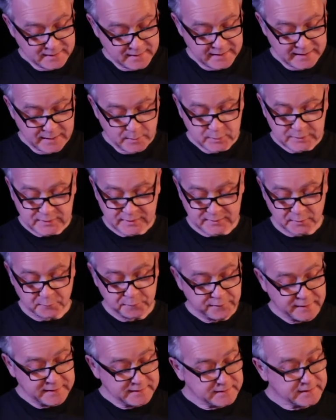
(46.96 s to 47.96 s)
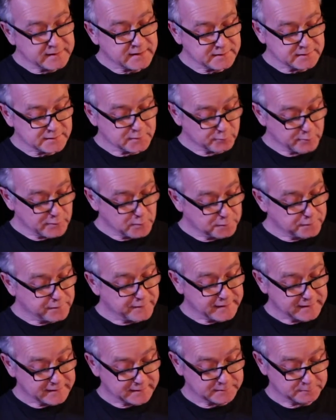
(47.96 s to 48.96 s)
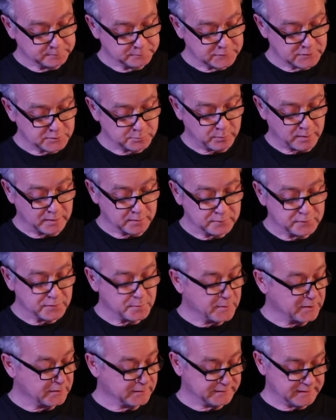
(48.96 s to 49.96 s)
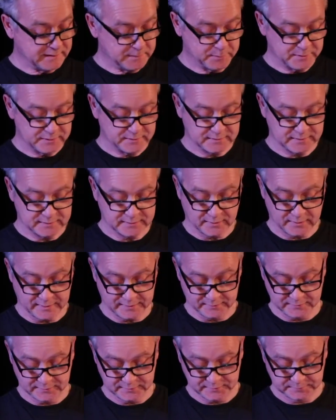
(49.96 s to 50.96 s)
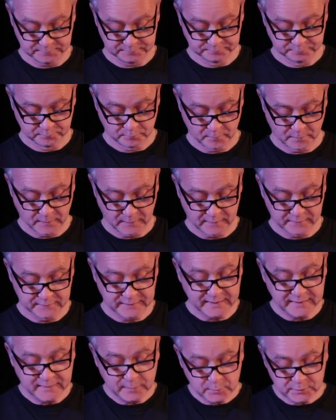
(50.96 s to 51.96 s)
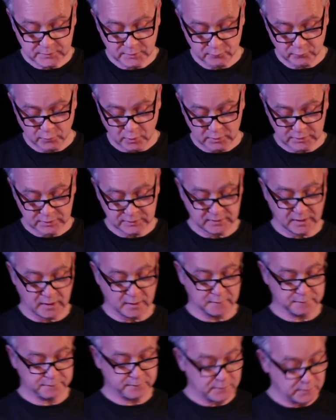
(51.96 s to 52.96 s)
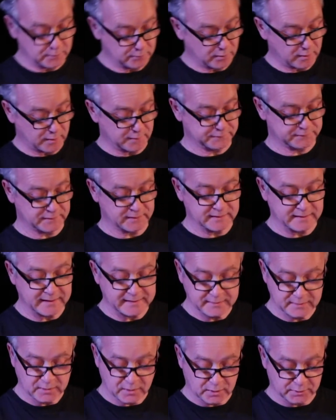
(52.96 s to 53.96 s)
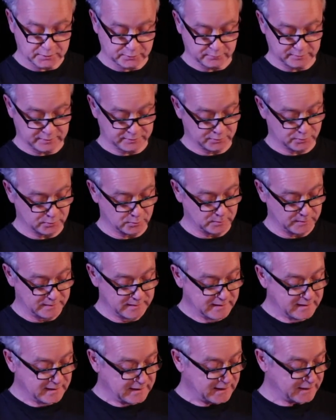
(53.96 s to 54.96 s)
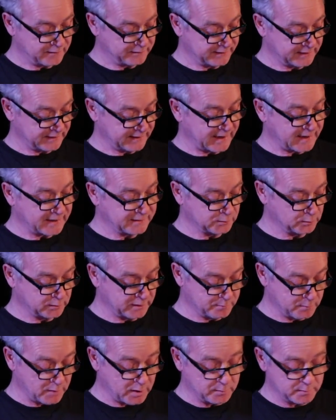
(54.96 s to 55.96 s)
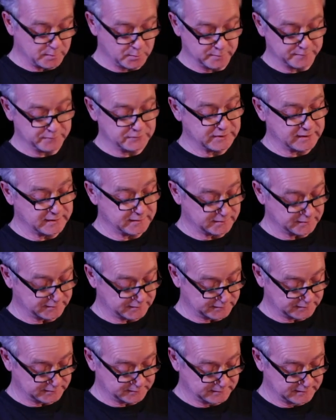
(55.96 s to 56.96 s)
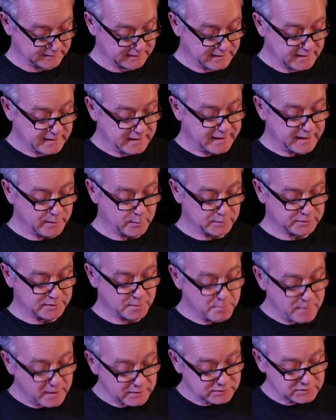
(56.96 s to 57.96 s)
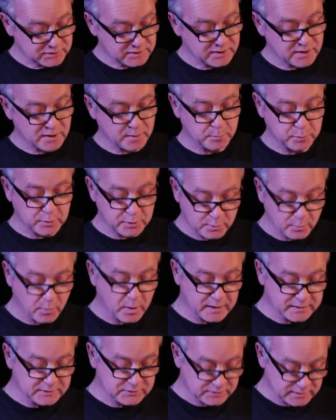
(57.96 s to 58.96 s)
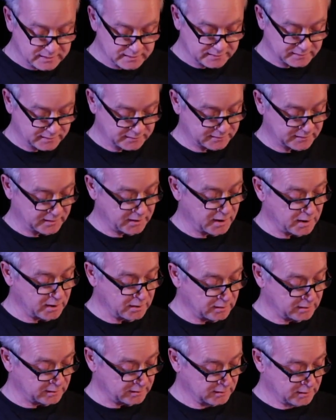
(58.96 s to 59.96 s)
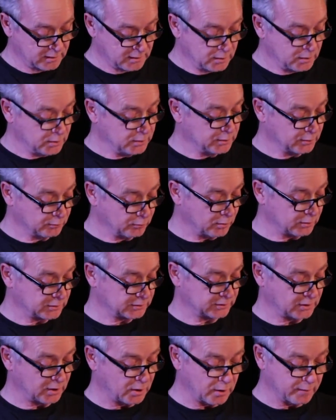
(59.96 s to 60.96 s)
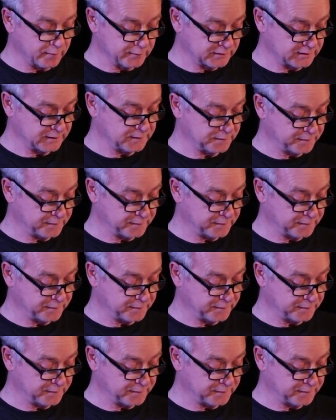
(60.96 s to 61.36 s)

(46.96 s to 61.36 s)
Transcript: He was as authentic as the real thing, sprung from her deepest desires. Then there was the rock star photographed at a Lake Garda resort, having a candlelit moment with Jesus. It was a muscular, blue-eyed Jesus, a hunk, who the rock star obviously